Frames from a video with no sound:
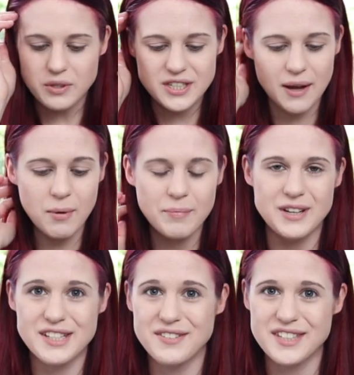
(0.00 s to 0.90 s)
someone
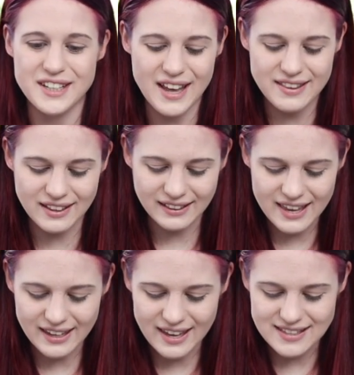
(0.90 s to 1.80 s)
must have still had the
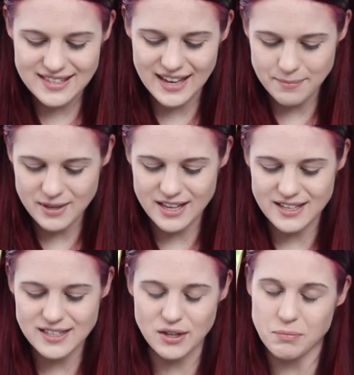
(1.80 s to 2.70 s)
link and sent me
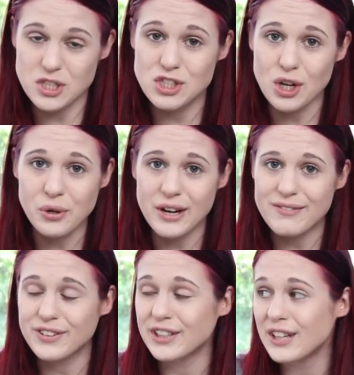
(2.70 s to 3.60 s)
this. So I'm so
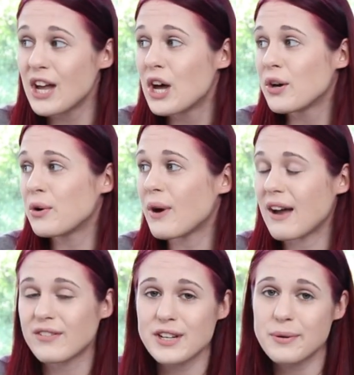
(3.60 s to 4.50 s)
grateful.
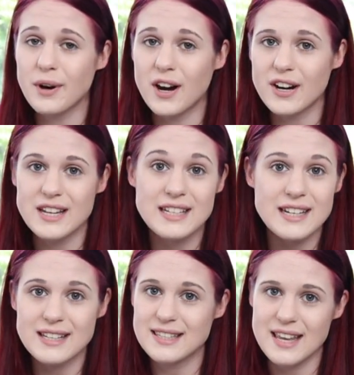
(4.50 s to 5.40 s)
Whoever you are, it
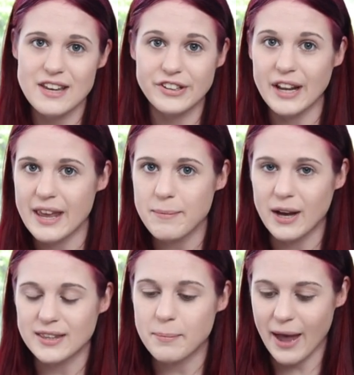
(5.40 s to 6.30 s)
didn't say your name
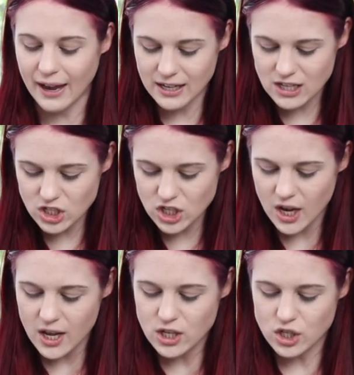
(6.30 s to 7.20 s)
on the package.
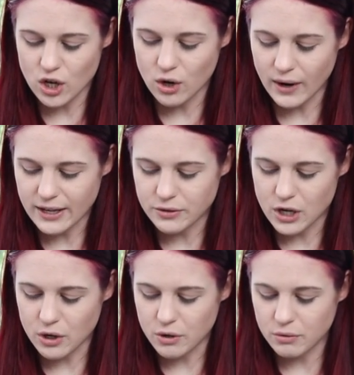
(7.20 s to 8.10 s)
So I don't
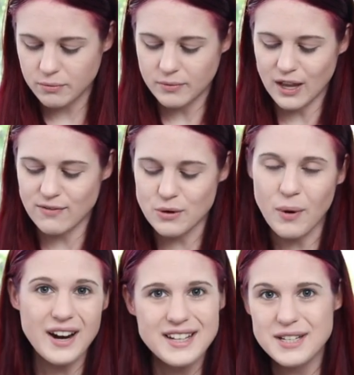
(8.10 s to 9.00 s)
know if you
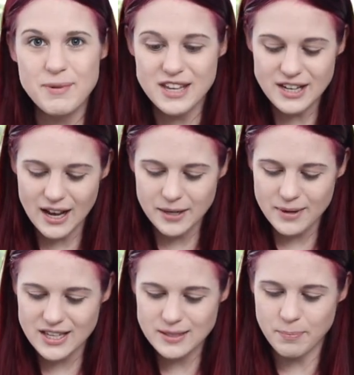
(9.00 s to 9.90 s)
wanted to be
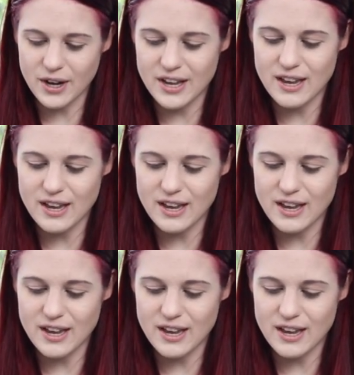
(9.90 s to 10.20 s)
anonymous, but